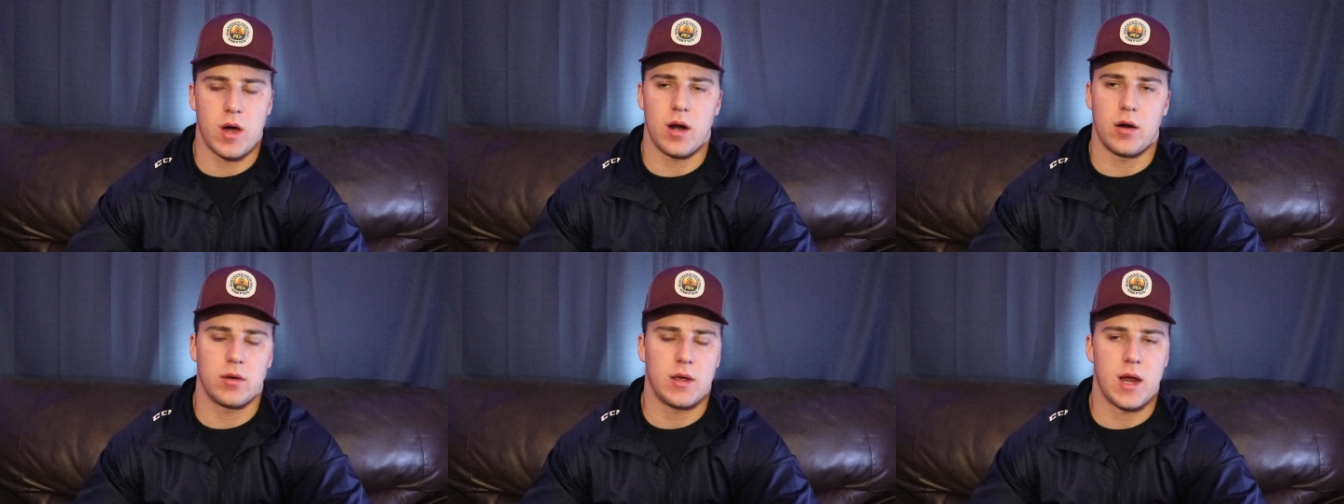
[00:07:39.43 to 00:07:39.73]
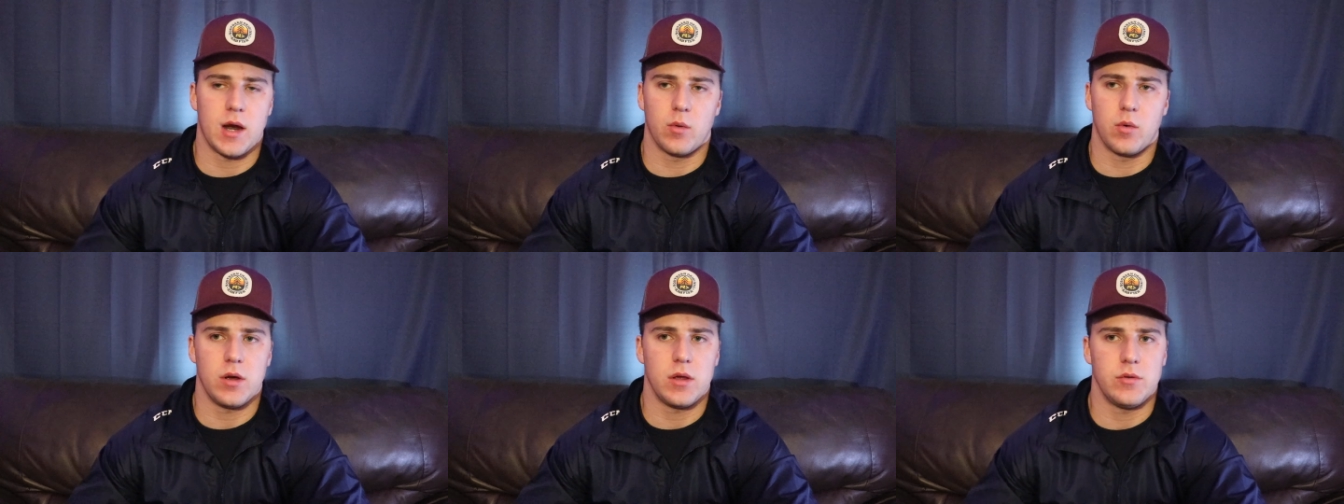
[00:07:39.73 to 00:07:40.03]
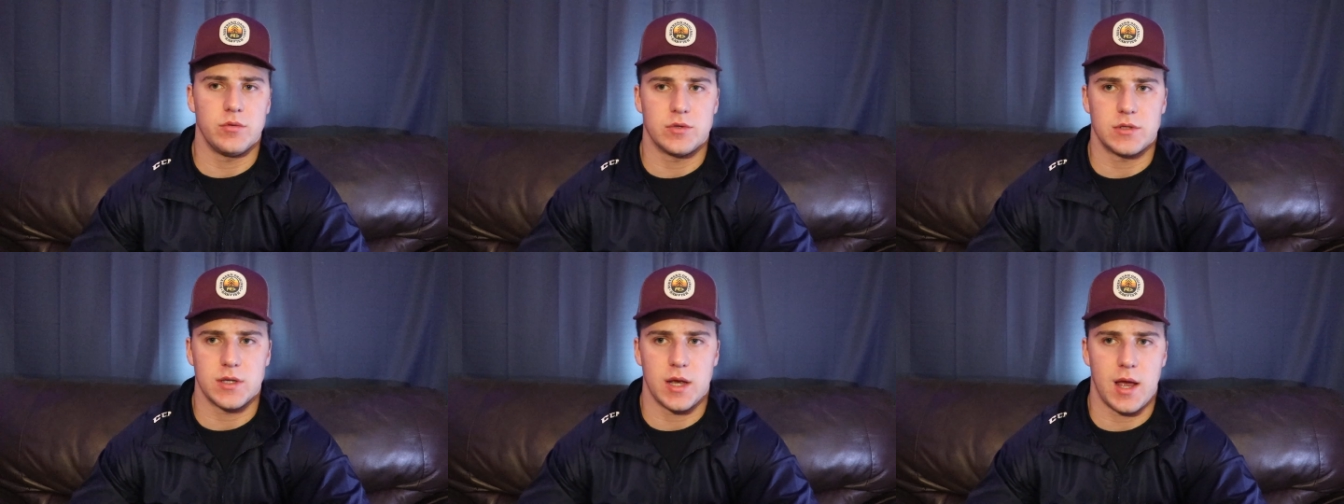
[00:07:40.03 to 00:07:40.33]
I don't care
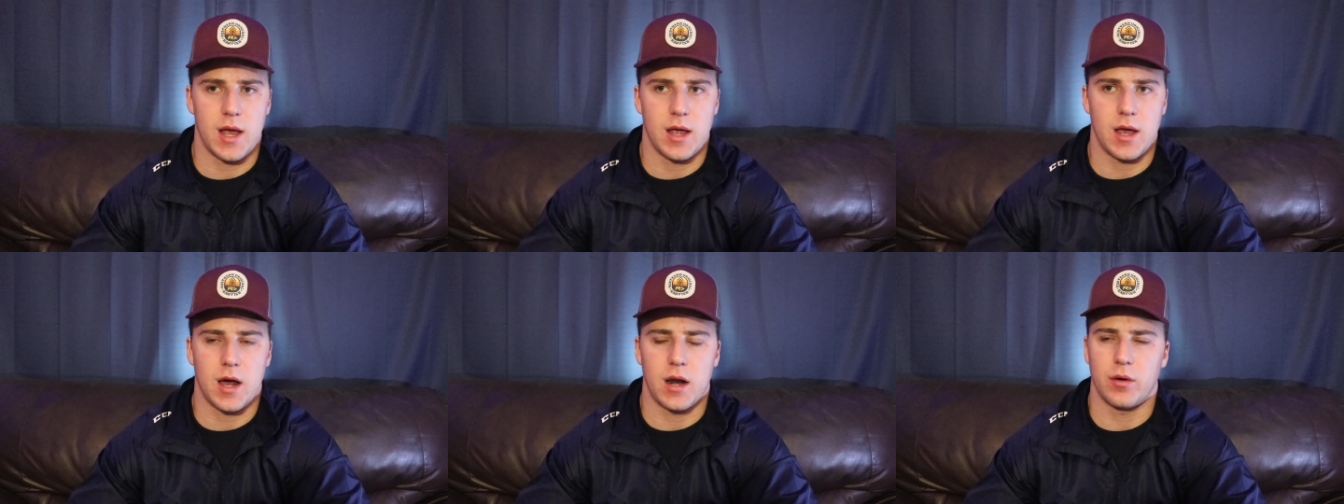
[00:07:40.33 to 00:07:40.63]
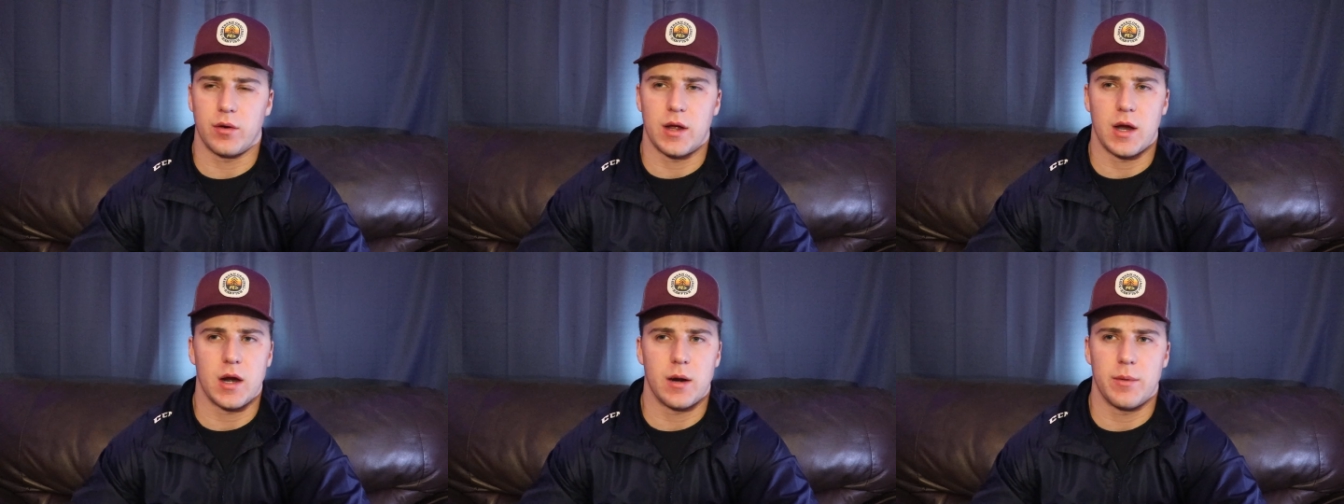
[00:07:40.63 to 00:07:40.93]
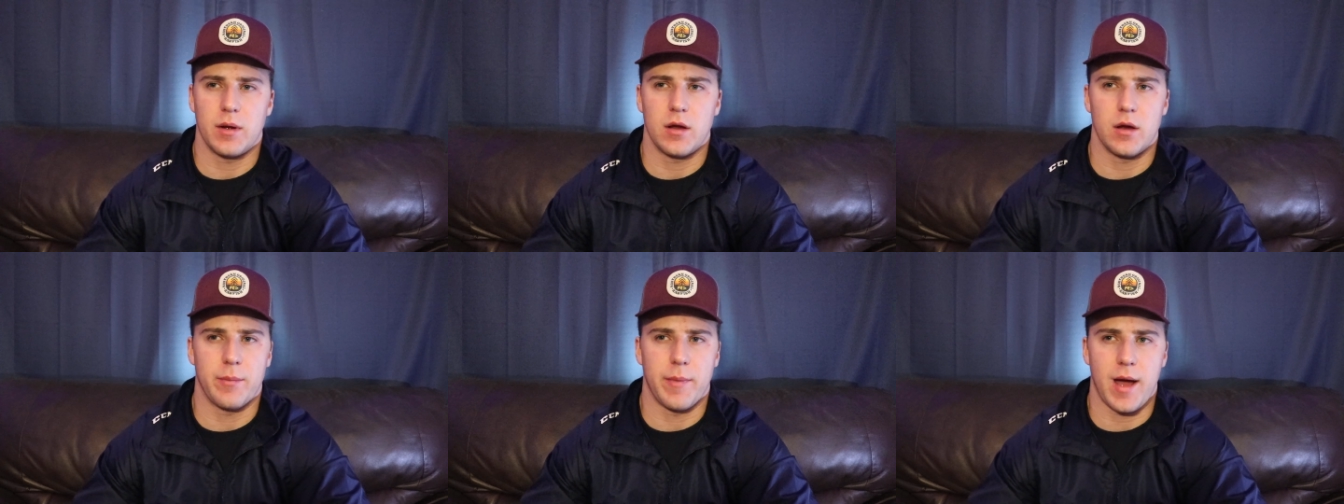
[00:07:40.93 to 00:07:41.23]
what you say. I don't care
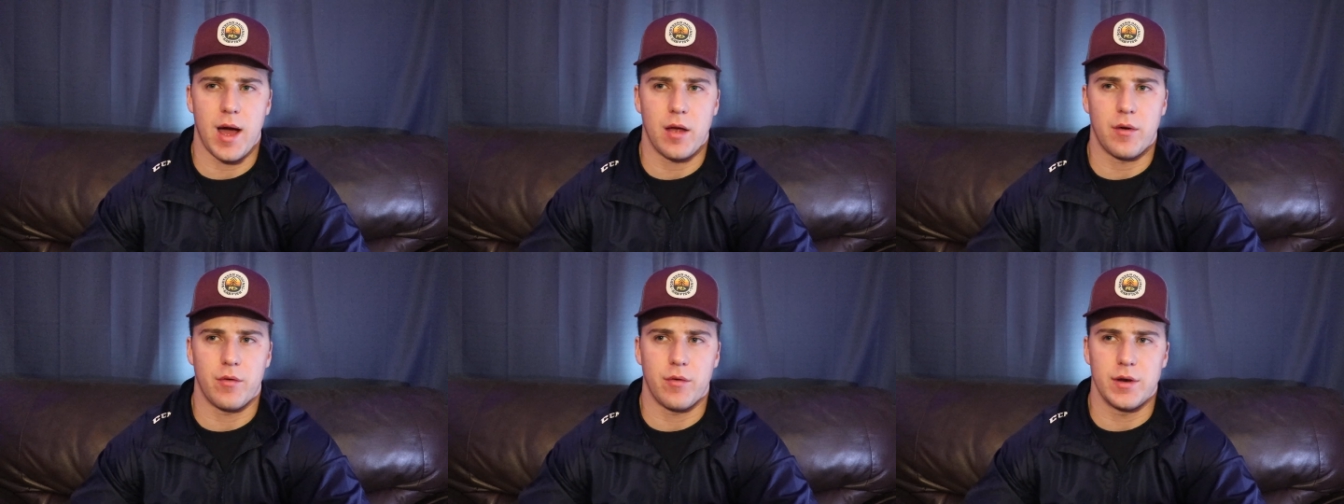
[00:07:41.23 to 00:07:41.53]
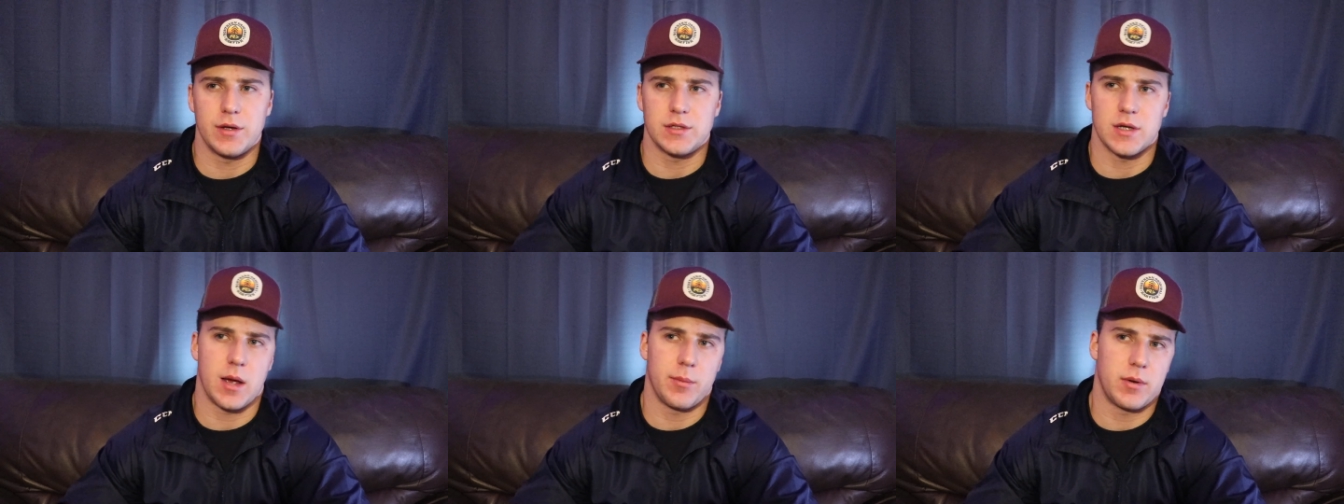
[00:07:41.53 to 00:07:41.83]
about your boundaries.